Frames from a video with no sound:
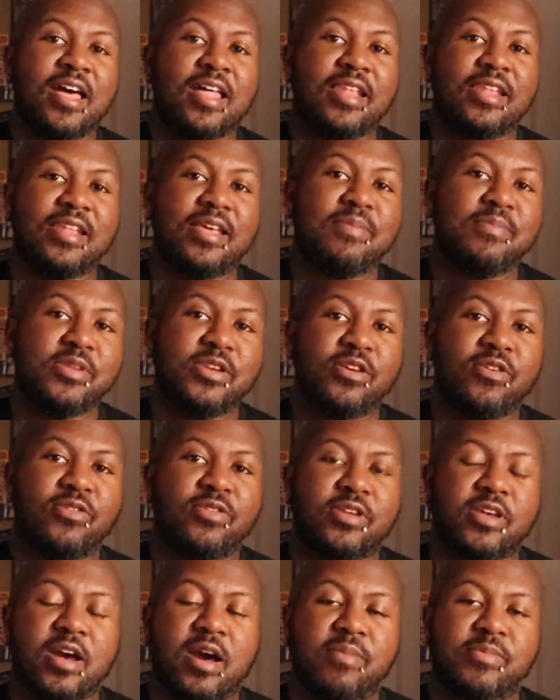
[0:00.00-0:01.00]
let me know in
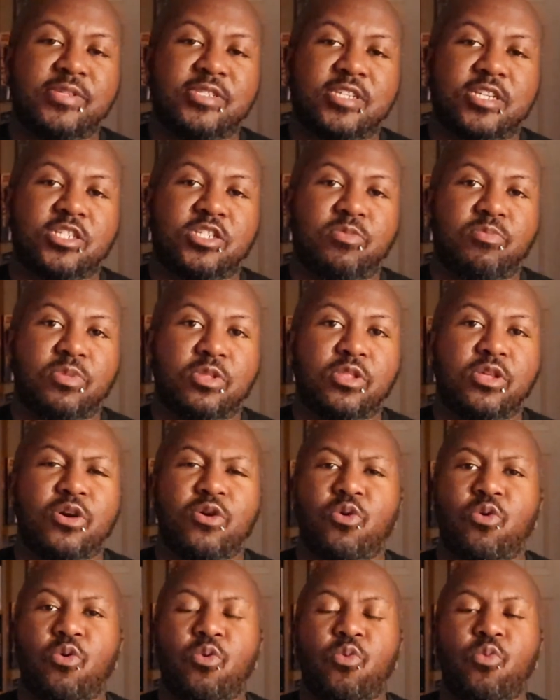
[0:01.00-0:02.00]
the comment section
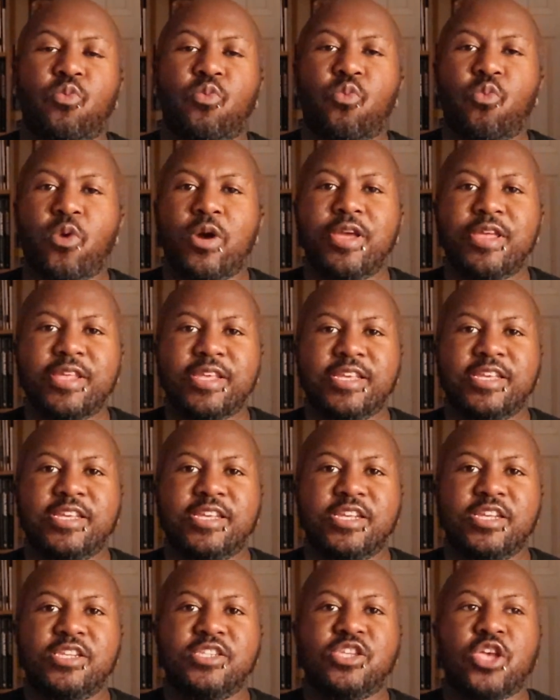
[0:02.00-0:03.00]
below, what
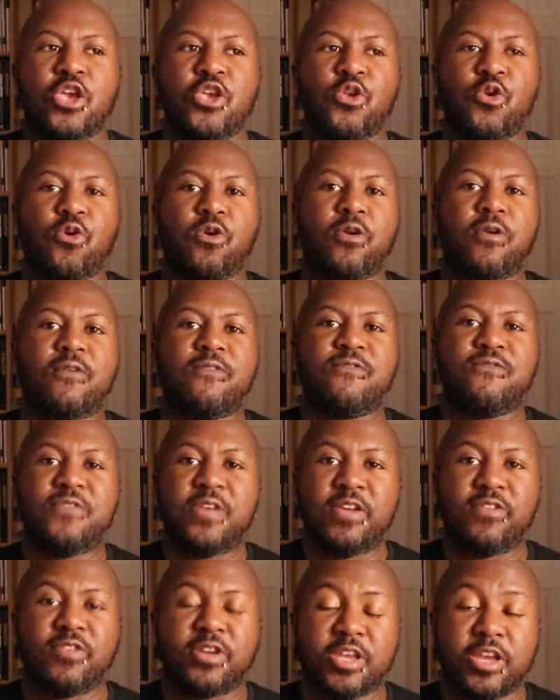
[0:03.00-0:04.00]
is your
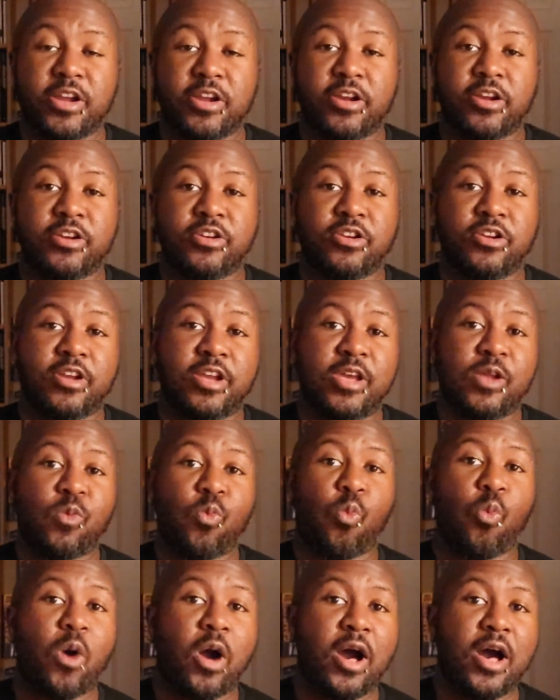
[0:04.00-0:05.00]
favorite character
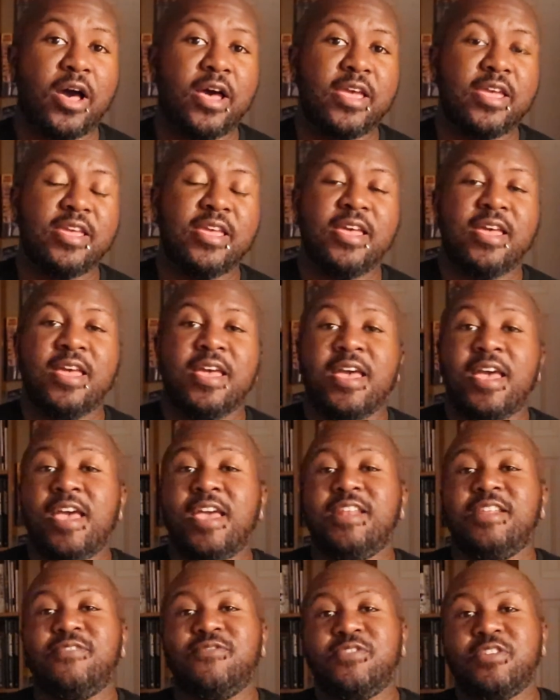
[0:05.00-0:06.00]
and why?
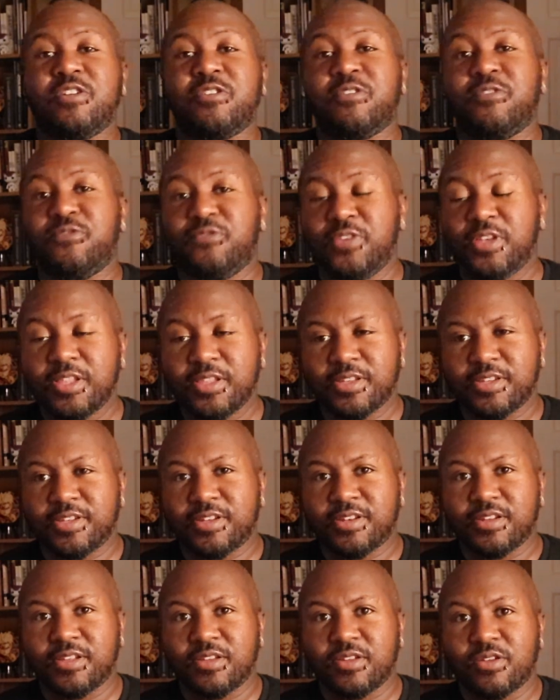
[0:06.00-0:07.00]
And if they're a
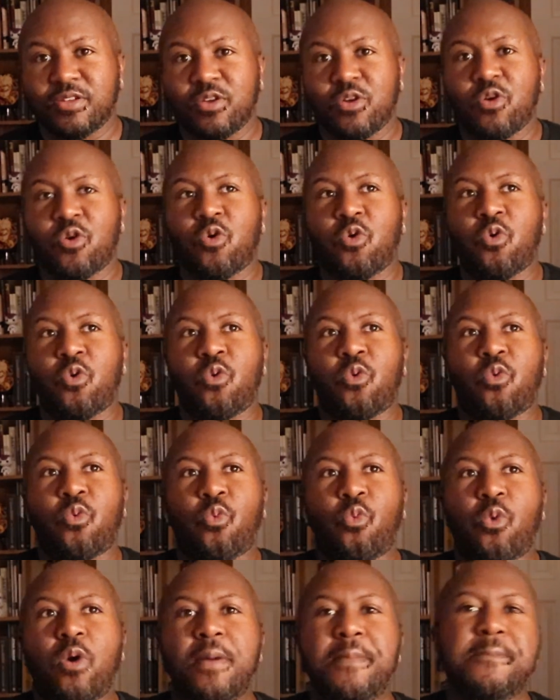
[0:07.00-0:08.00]
villain,
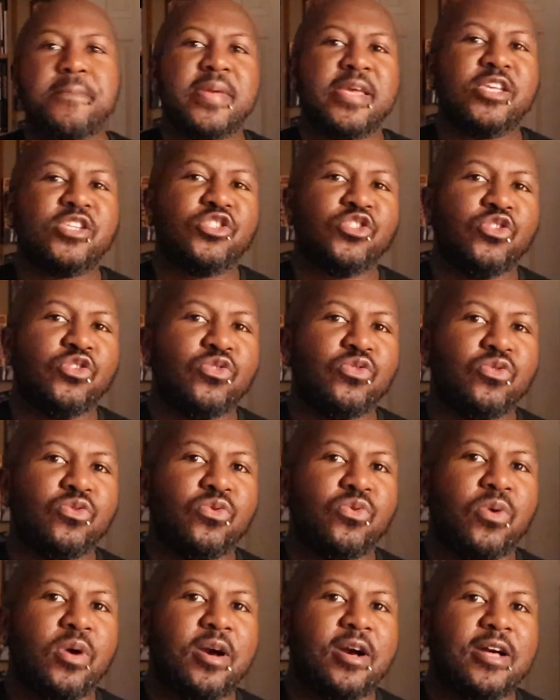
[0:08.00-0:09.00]
what makes
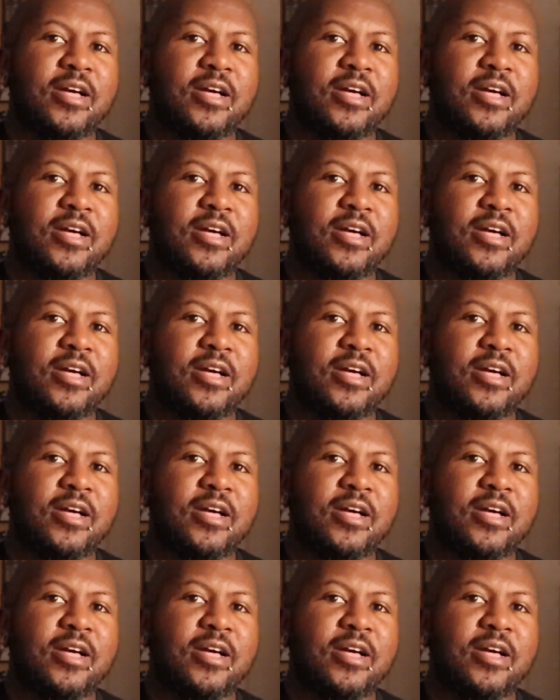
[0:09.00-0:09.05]
you